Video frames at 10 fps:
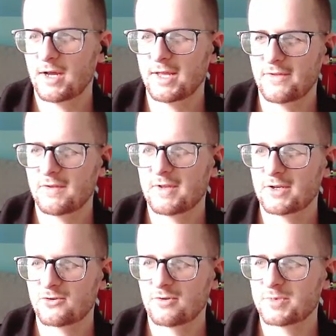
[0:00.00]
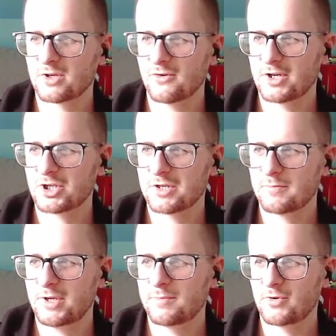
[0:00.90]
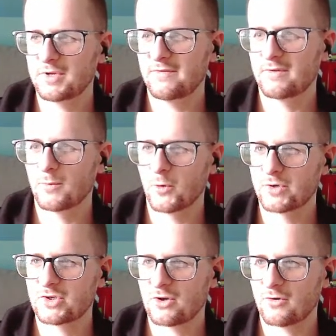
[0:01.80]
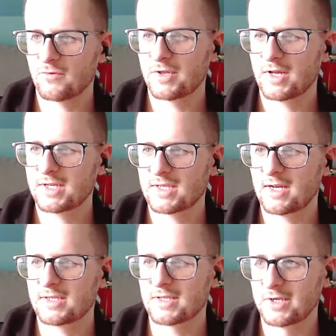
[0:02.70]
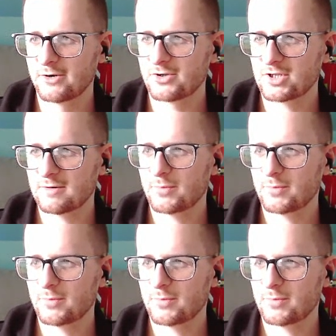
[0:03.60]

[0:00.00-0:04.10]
I think that Trump's aggression, people even more so, realize that his leadership,